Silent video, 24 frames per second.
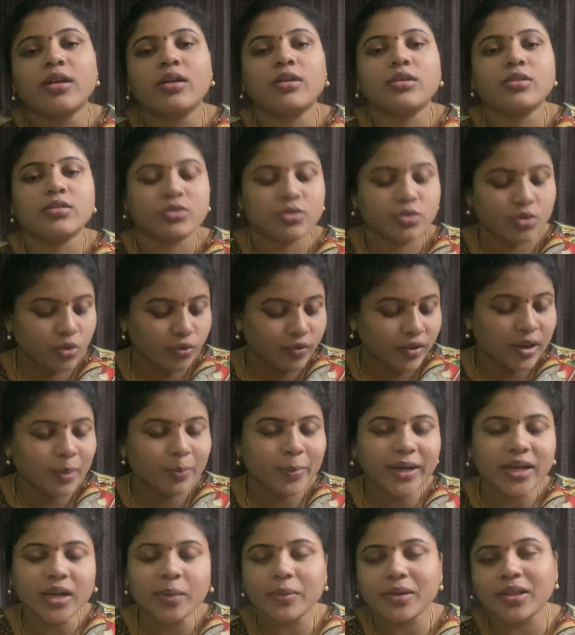so we'll
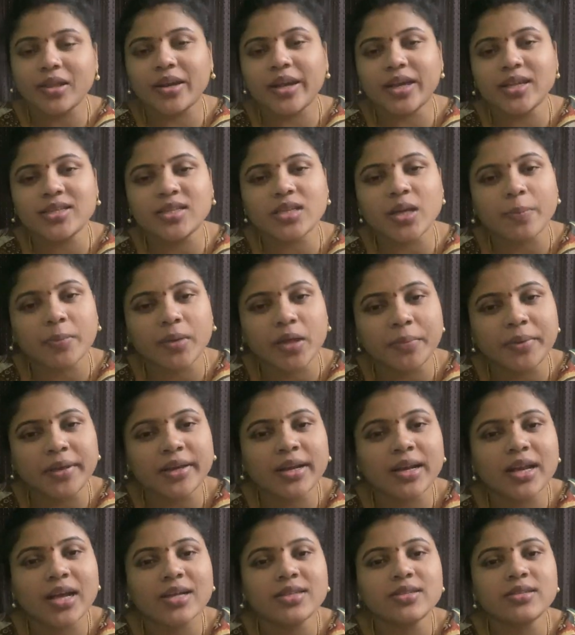meet up in the next upcoming
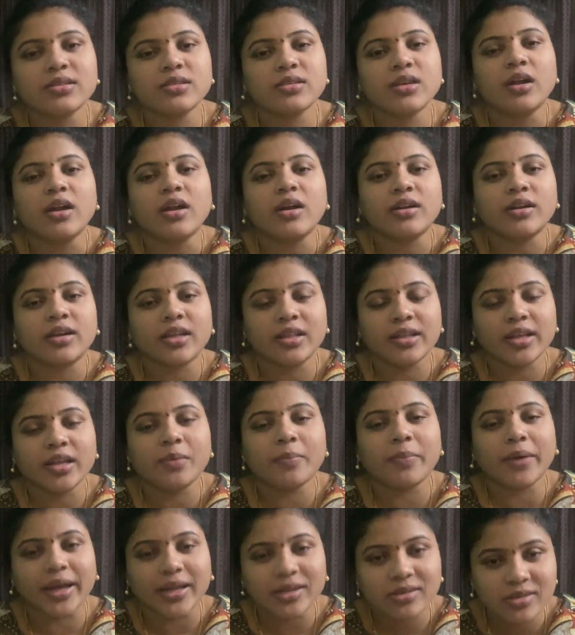class. Till then,
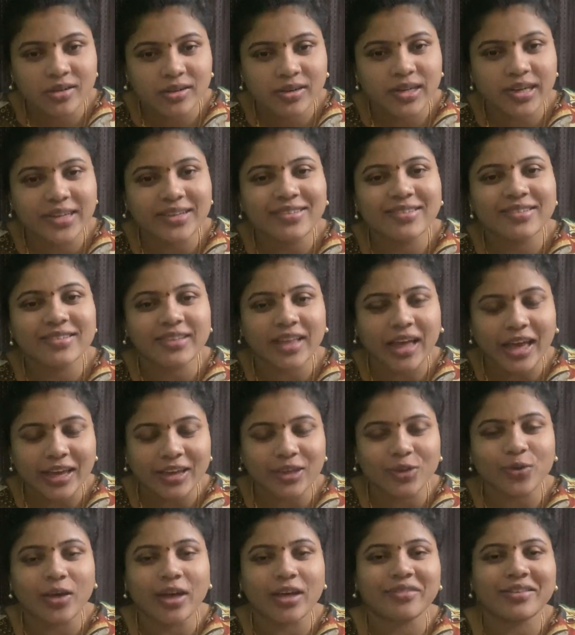bye children.
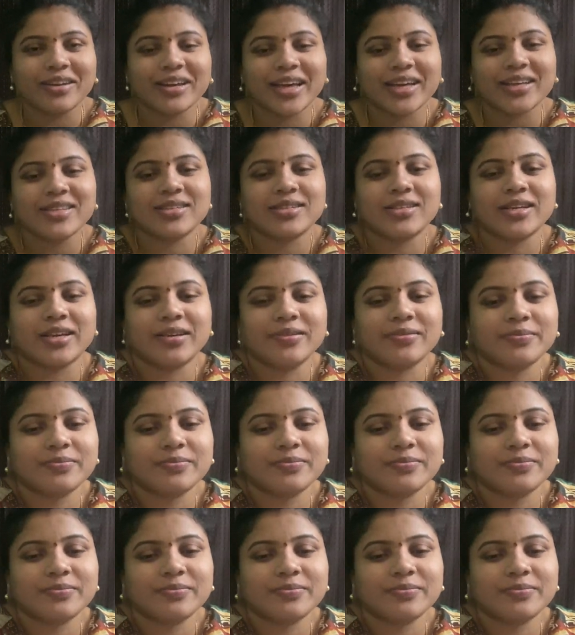Thank you. Have a nice day.